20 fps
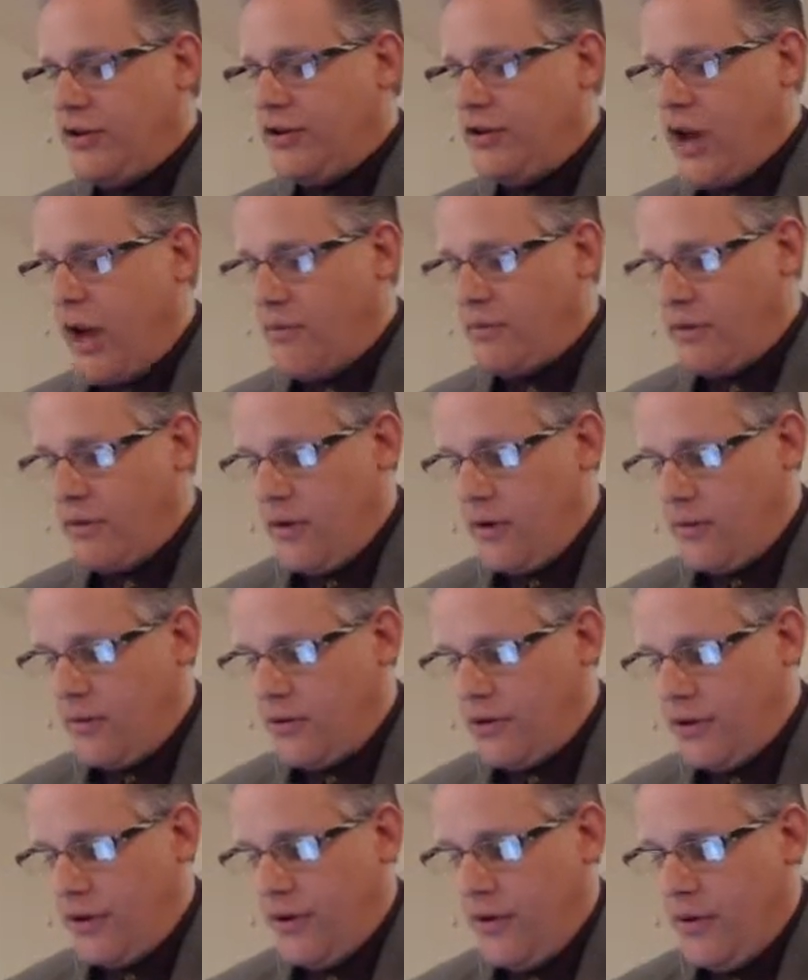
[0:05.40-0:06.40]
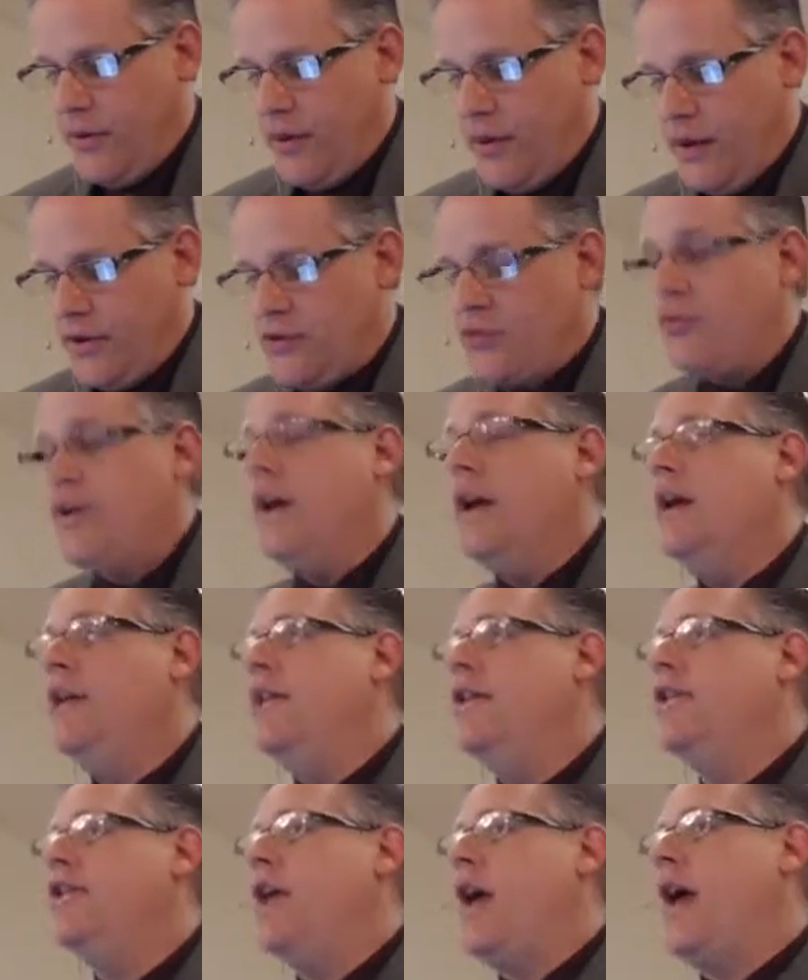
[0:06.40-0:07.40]
chapter number 2, and let's read the
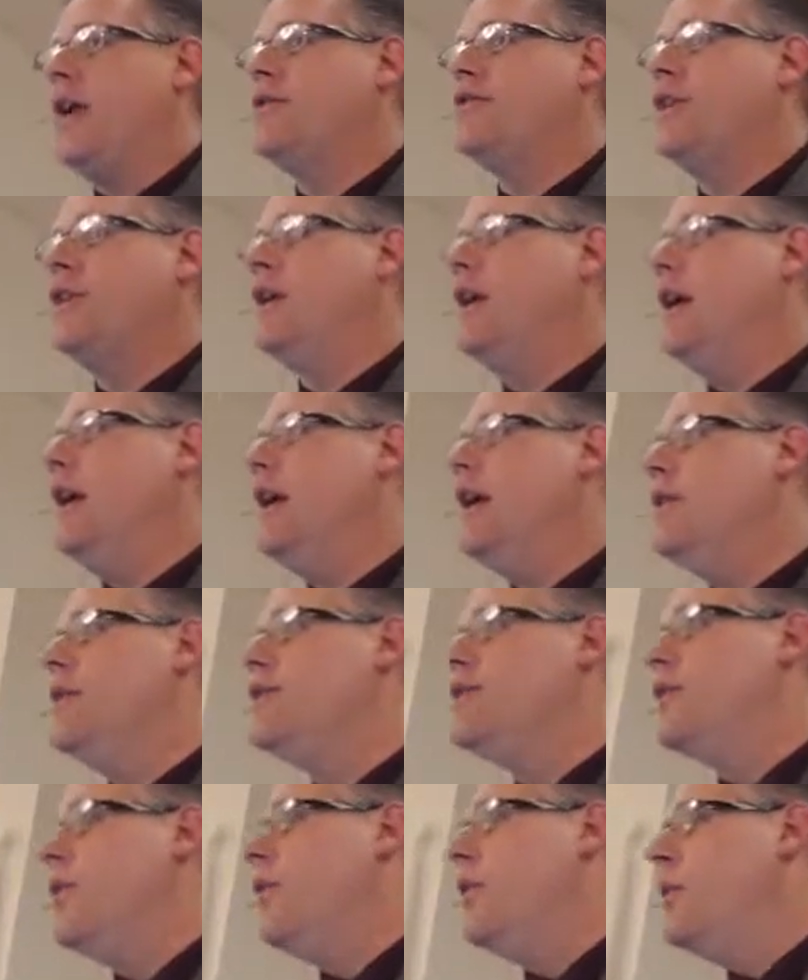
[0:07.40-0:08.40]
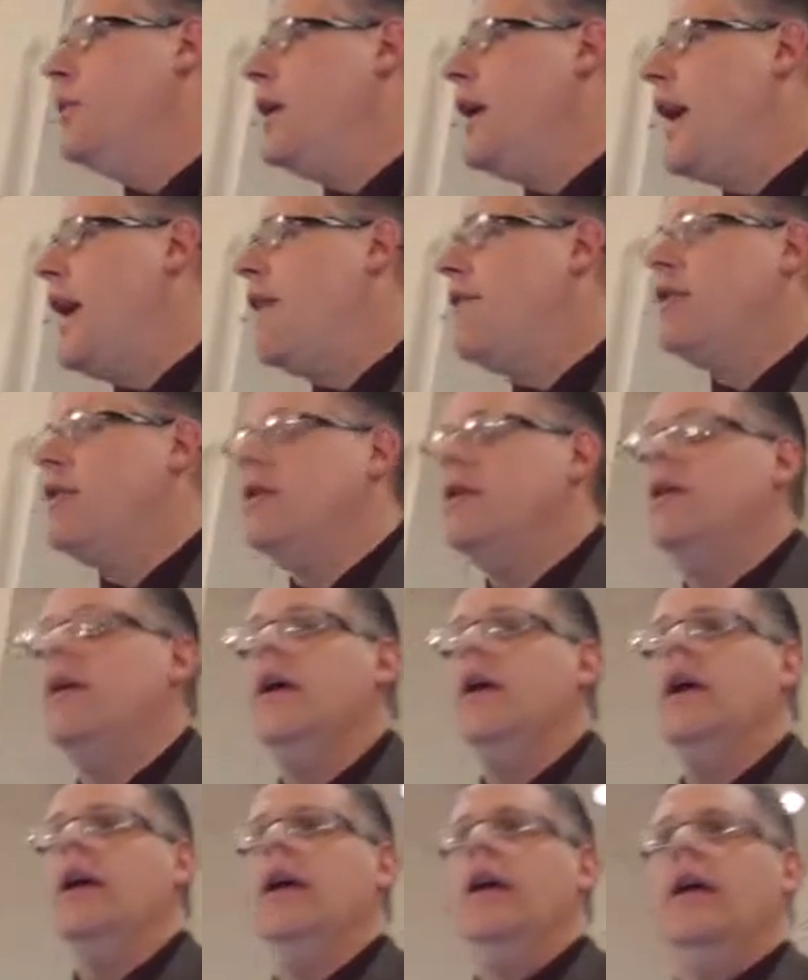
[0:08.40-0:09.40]
text again so that we have in,
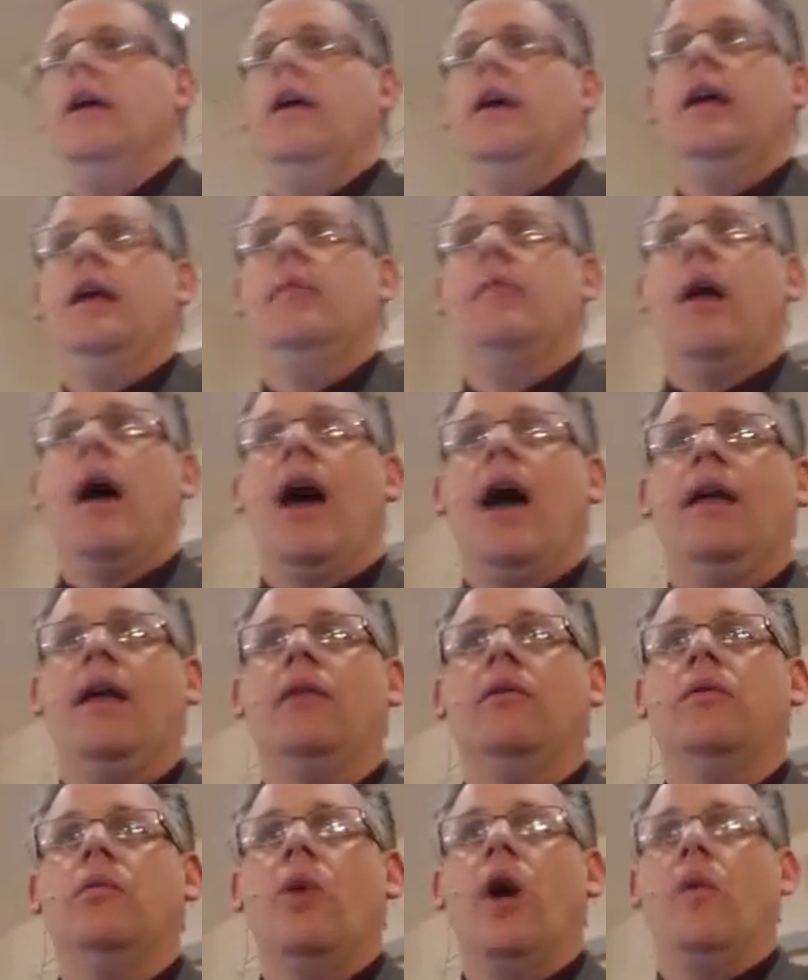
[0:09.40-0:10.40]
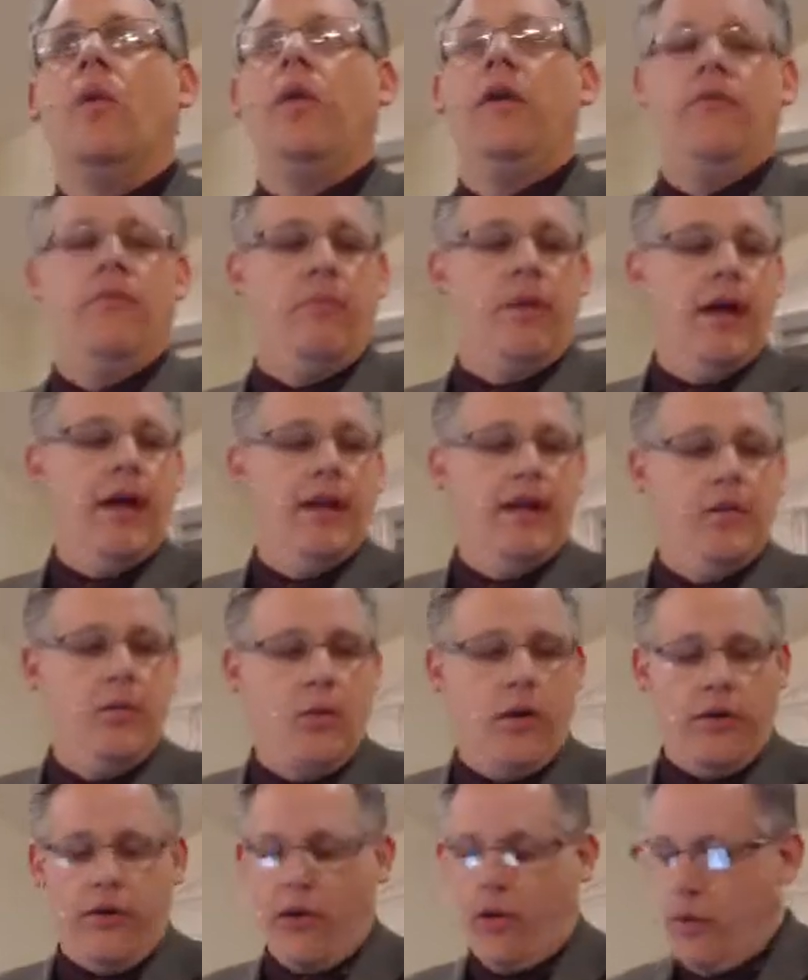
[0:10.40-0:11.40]
in mind where we've been and
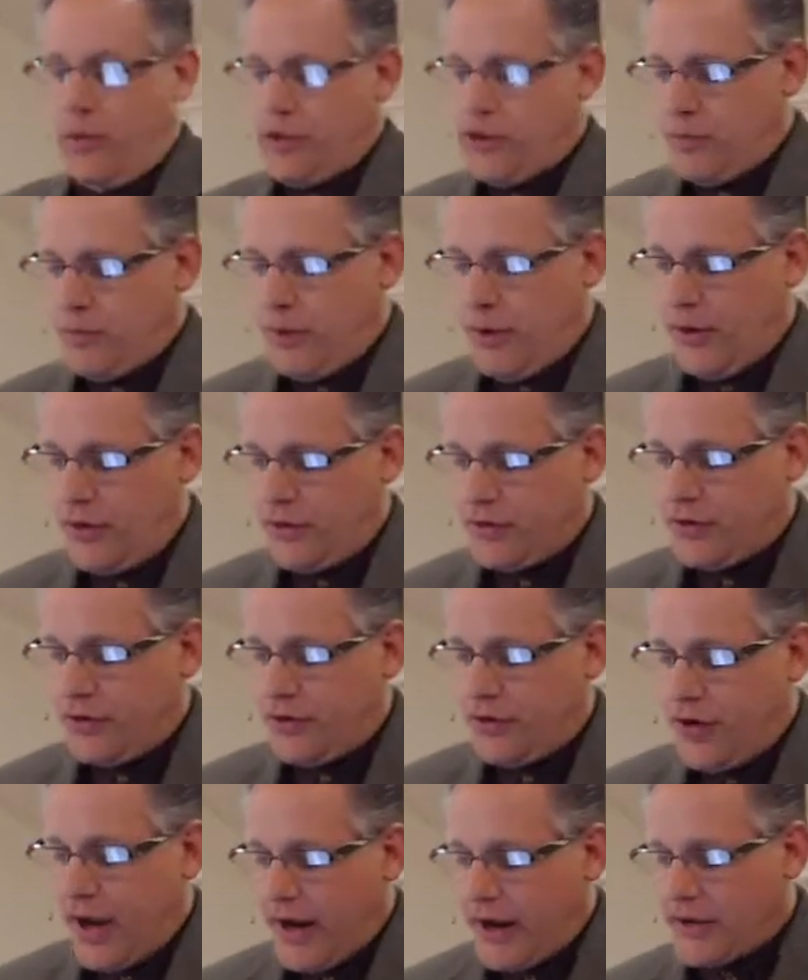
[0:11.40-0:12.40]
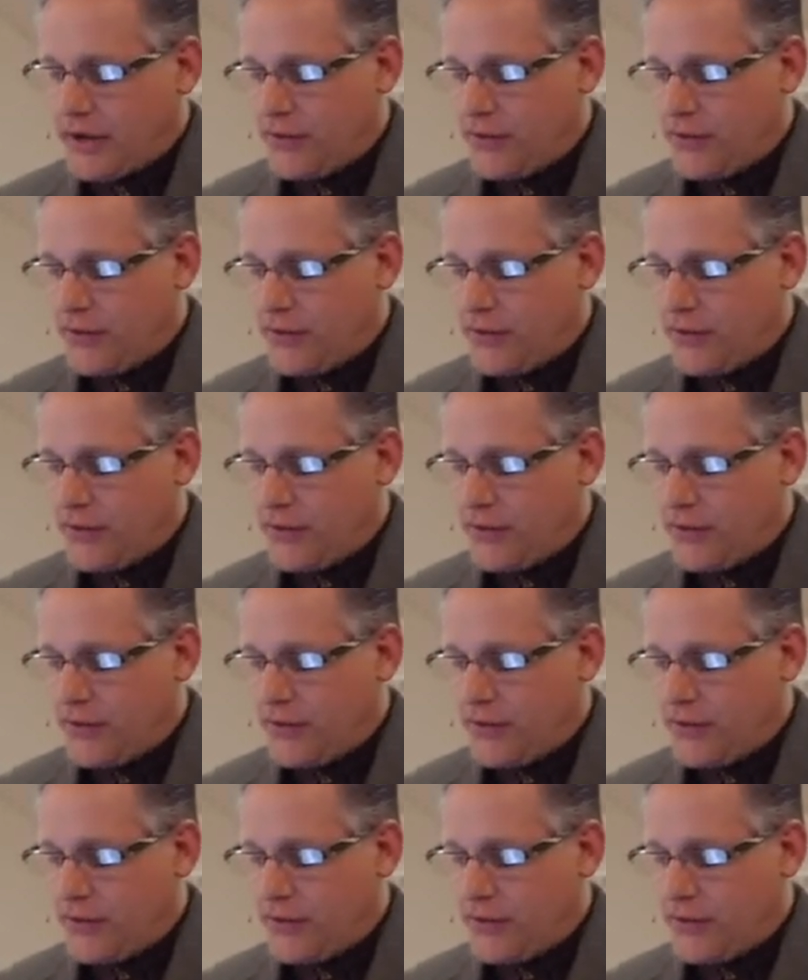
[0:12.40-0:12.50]
where the Holy Spirit is going to take us.